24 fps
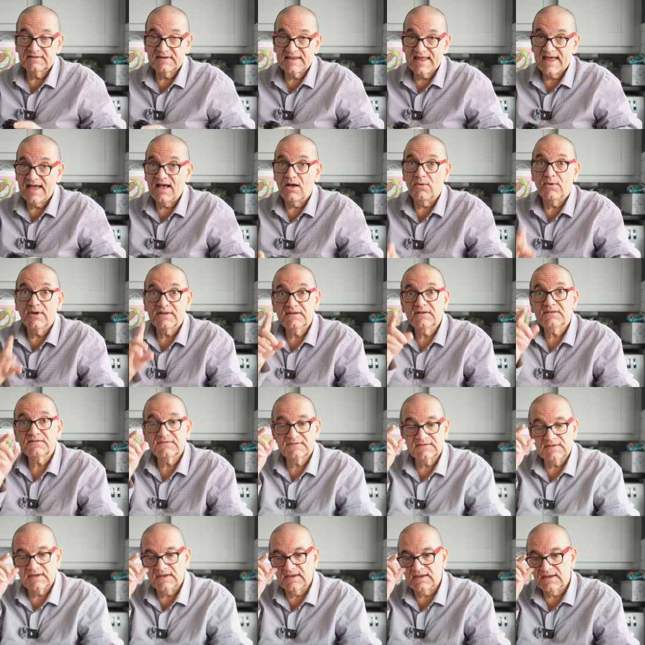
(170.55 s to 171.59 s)
Now, I did
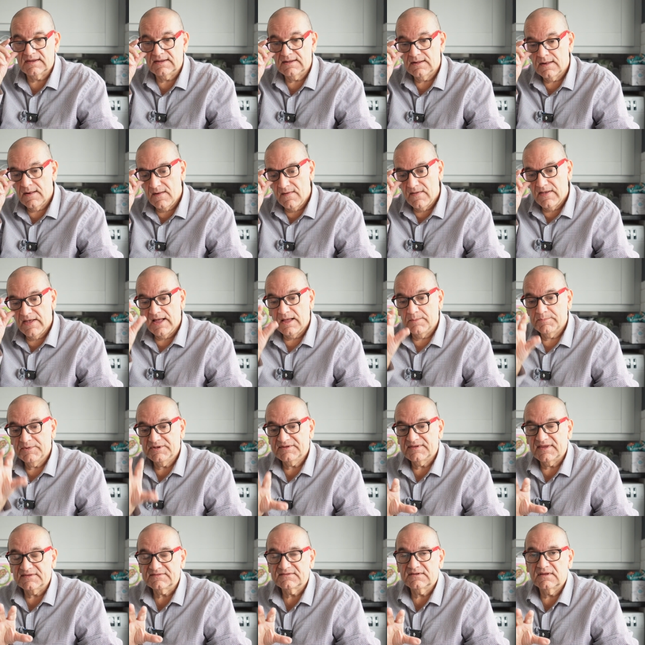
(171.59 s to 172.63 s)
say I'll be
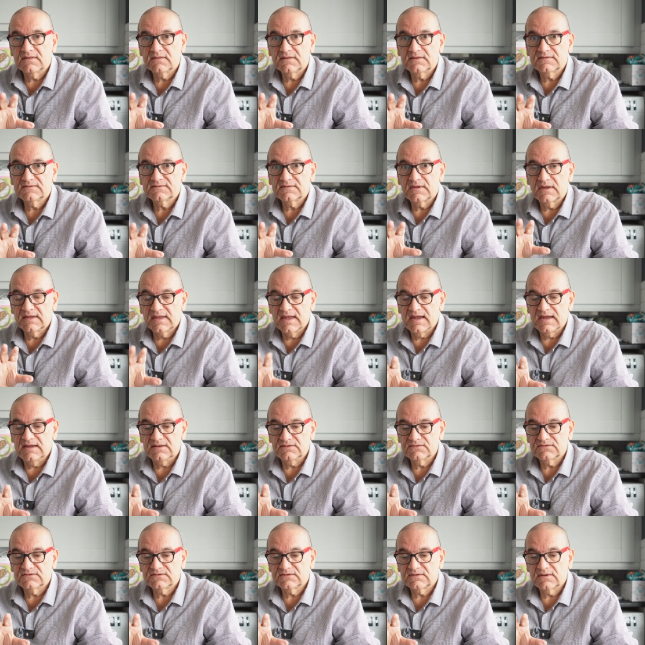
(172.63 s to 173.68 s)
testing this
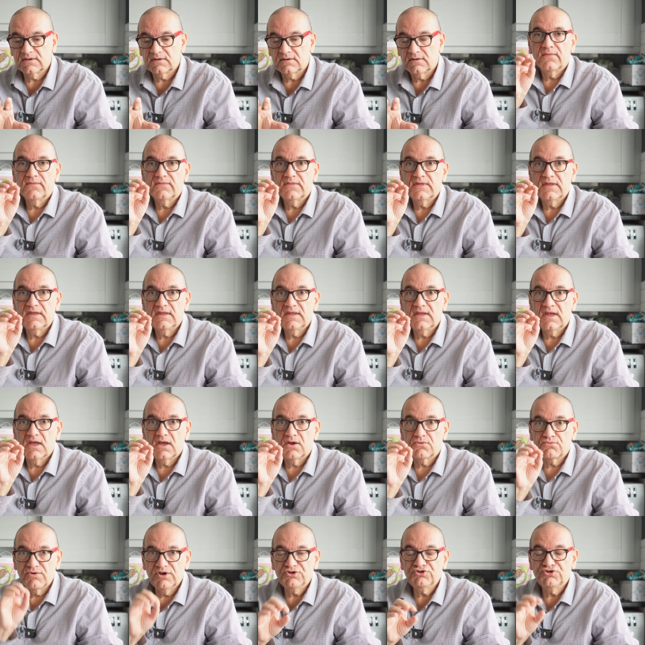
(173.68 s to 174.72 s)
against the
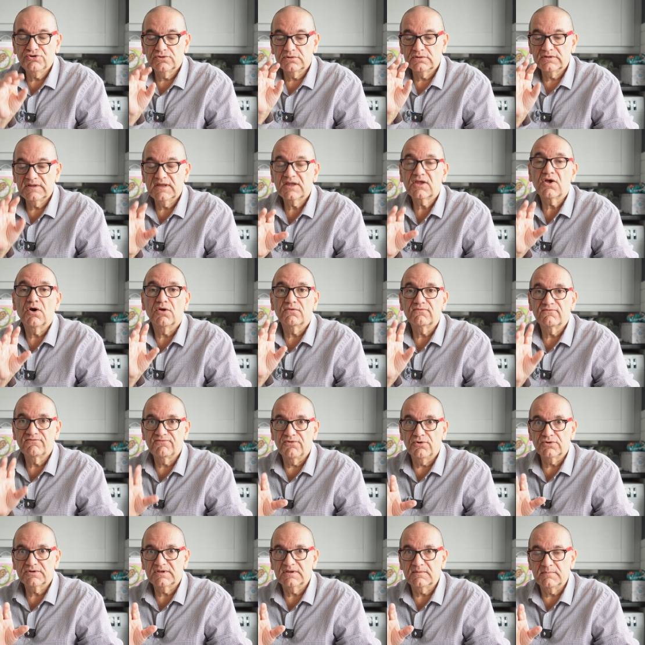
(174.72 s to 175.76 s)
original Nikon
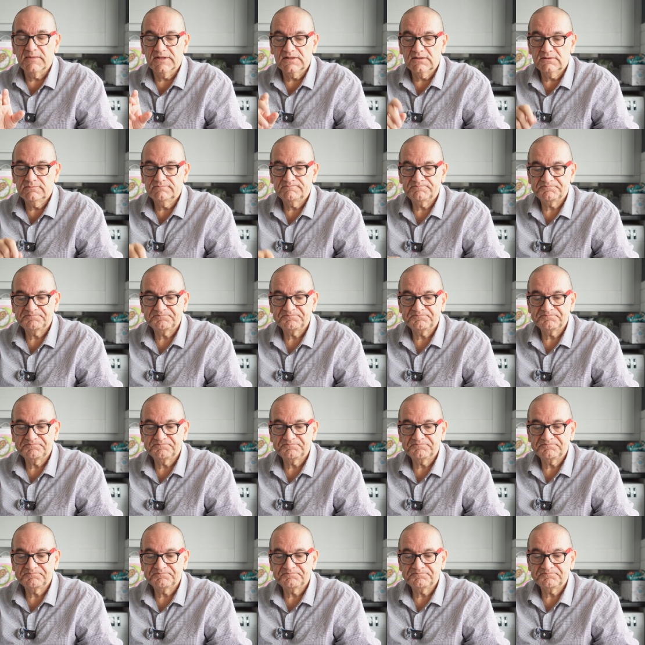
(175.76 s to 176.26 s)
40mm.